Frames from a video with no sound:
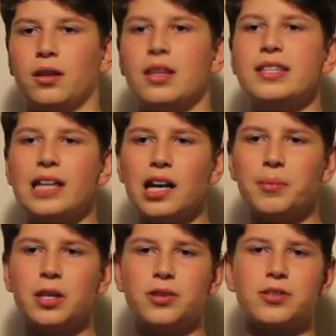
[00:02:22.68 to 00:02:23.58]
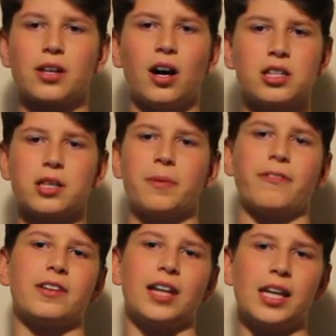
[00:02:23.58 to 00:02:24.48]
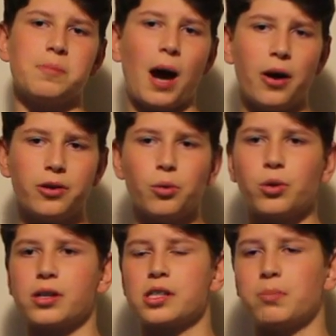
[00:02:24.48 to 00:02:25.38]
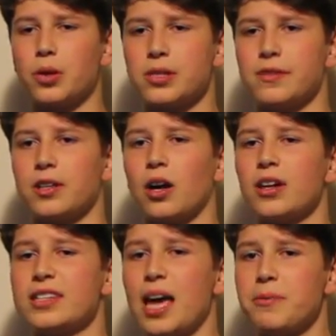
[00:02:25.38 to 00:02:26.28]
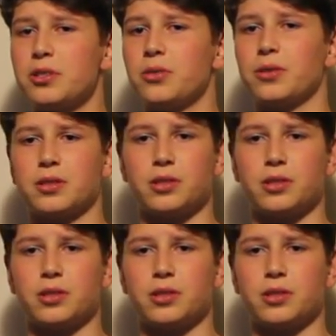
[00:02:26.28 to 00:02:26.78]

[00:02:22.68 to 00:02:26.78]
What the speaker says: This dynamite used the concept of igniting powder or an explosive to cause damage to its